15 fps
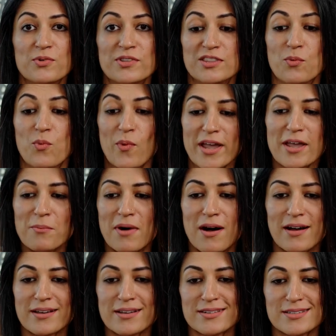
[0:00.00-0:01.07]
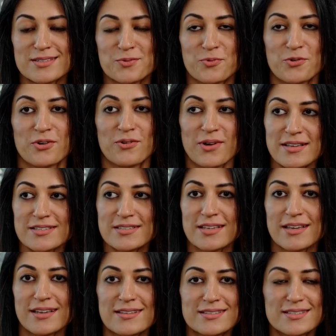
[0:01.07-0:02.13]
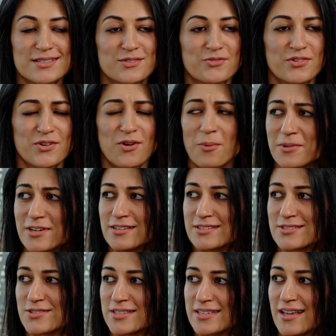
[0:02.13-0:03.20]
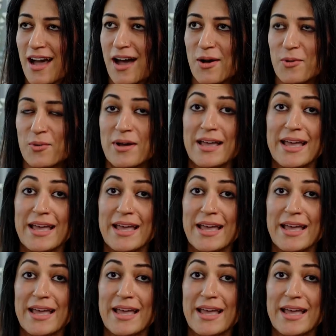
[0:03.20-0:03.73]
with the way market is progressing it's it's phenomenal to see how